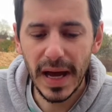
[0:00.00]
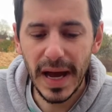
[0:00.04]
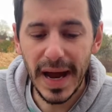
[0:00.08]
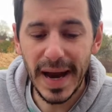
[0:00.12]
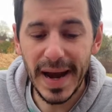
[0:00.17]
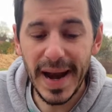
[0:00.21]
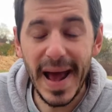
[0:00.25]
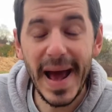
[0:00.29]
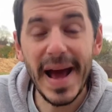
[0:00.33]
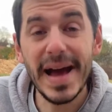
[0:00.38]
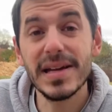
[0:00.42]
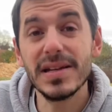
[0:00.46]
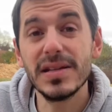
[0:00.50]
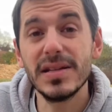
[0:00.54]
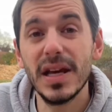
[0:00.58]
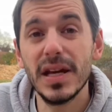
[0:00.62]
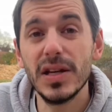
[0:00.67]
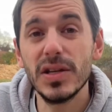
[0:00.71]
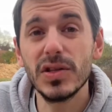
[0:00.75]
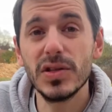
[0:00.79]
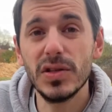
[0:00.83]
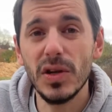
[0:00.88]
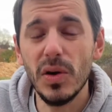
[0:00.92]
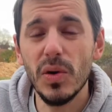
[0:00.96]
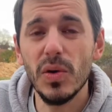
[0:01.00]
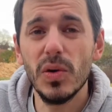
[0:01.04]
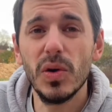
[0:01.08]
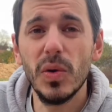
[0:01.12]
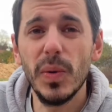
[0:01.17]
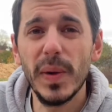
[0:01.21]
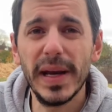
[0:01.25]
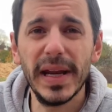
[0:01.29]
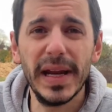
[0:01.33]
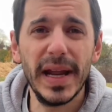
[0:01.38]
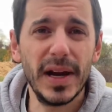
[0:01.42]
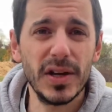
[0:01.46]
And as they soak,
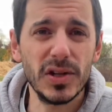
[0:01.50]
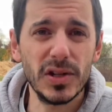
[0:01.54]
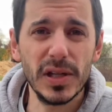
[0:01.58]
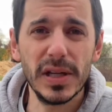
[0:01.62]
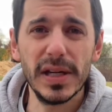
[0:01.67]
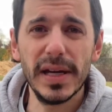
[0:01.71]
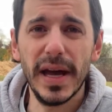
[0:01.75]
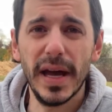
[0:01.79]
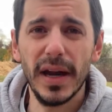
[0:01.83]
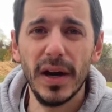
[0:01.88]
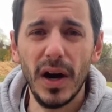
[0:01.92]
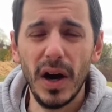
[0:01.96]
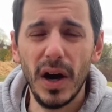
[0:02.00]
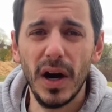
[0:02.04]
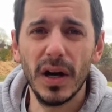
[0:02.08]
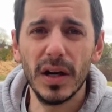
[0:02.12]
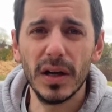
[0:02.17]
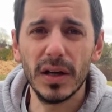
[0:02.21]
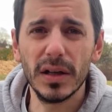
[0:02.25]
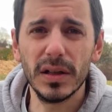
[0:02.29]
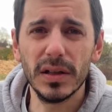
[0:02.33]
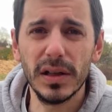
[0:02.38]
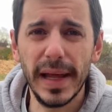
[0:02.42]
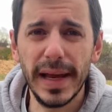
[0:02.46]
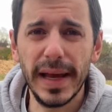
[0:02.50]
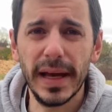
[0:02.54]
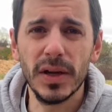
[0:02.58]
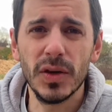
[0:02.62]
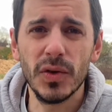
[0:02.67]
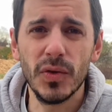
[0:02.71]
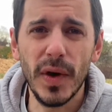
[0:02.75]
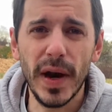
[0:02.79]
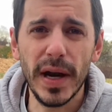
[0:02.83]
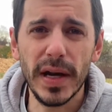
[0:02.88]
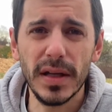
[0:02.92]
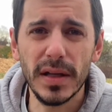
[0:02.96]
we can actually get our land
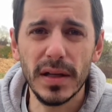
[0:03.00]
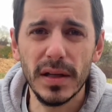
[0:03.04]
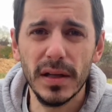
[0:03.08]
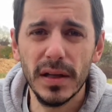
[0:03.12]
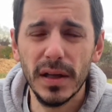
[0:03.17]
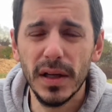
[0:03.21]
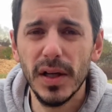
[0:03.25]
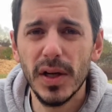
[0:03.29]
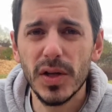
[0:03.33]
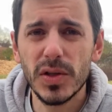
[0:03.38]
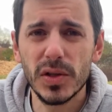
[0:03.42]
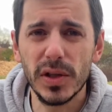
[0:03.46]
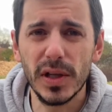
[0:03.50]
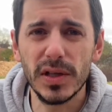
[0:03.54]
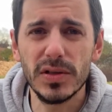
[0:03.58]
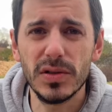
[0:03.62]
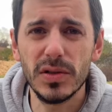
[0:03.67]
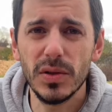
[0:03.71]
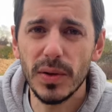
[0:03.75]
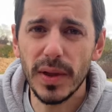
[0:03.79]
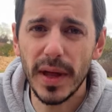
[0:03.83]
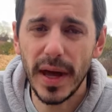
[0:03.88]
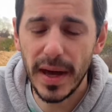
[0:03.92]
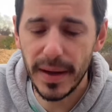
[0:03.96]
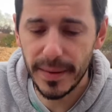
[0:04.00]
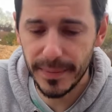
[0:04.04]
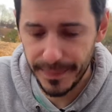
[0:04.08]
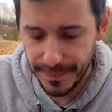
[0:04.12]
ready. So let's do that.